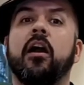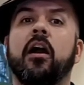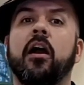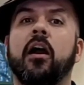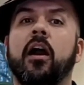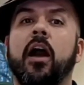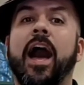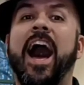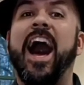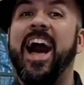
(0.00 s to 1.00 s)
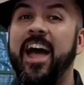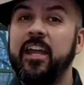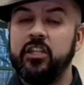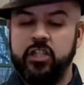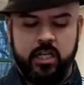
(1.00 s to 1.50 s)
a
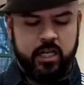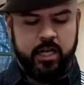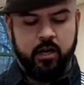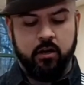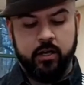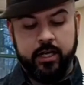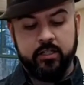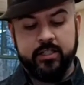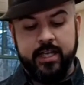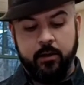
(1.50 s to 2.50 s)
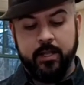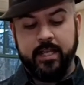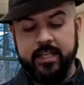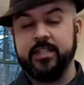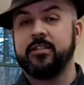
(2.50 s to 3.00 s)
high G here. It'll sound
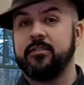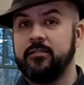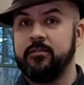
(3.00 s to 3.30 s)
like this.